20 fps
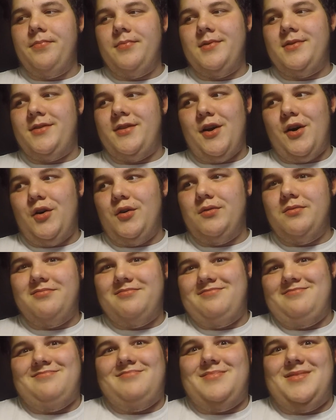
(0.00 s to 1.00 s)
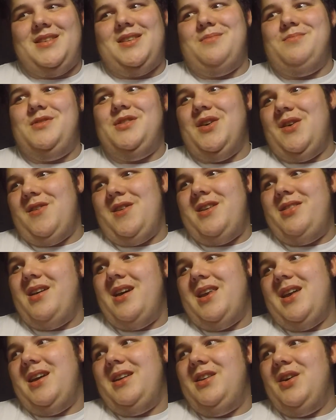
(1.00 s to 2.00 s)
So, I'm sorry
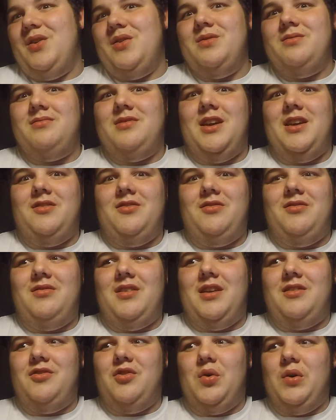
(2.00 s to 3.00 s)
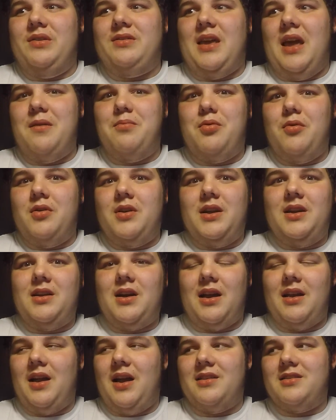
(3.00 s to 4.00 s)
that I don't enjoy skateboarding.
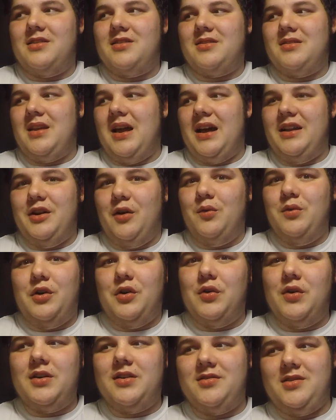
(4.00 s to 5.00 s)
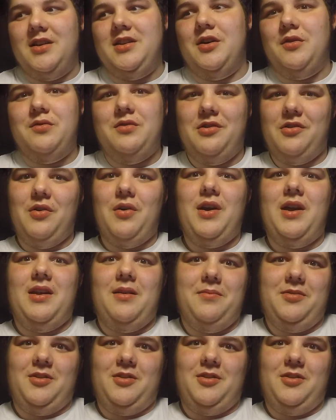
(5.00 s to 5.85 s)
I don't do it because I don't enjoy it. I'm